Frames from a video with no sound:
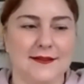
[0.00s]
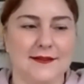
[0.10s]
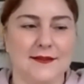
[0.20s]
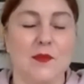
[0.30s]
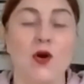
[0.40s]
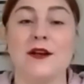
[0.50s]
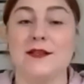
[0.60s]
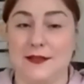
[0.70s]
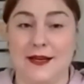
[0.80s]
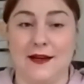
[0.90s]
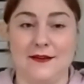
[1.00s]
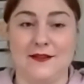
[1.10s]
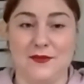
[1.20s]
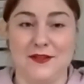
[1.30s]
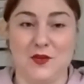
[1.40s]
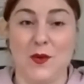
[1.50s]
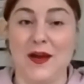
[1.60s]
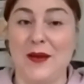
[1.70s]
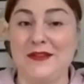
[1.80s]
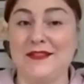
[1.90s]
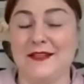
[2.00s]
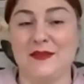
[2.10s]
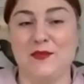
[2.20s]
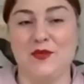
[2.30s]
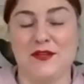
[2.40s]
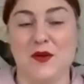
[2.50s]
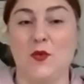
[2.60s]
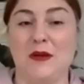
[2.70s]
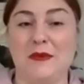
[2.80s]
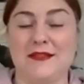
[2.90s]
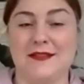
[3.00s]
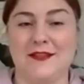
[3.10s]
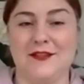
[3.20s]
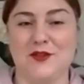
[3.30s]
monitor now is the way I'm listening to music and what I'm listening to,